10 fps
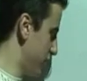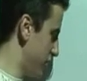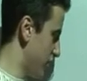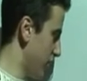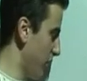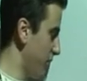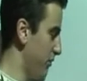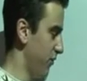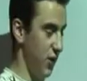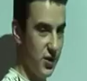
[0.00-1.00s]
to sum up,
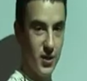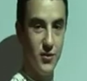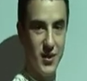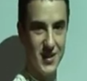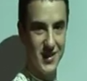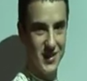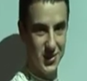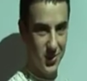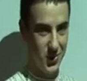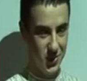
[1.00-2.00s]
firstly, resets. You
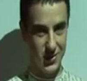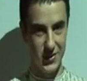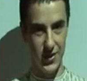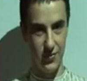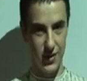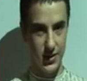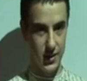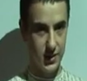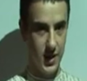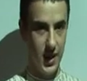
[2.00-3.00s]
don't want to consider
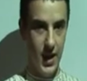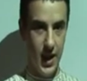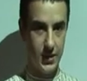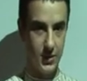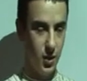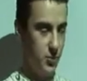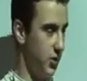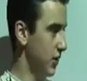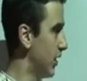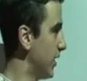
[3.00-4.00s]
resets as an
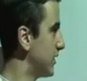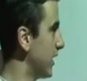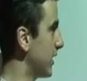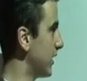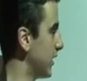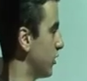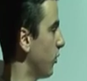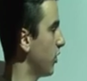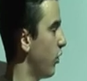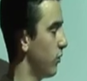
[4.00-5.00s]
option. Secondly, you
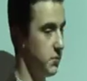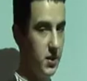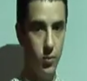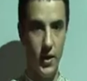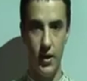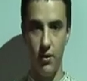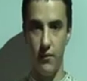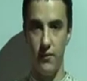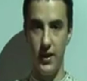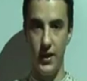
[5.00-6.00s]
want to always be aware
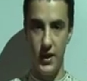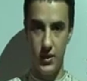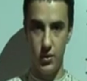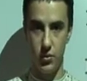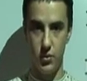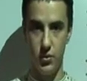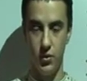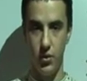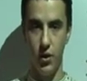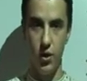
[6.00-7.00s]
of an excuse,
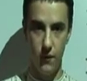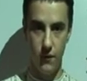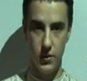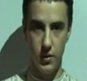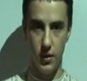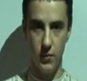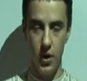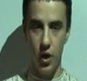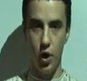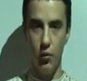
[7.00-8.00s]
a comforter,
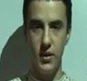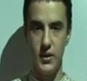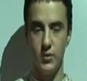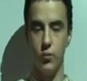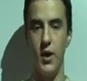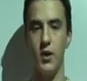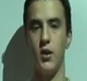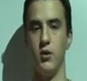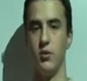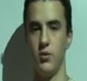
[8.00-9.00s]
a reason why you
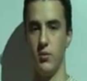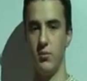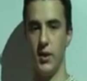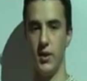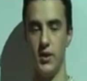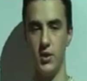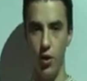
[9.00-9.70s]
can't do something. It's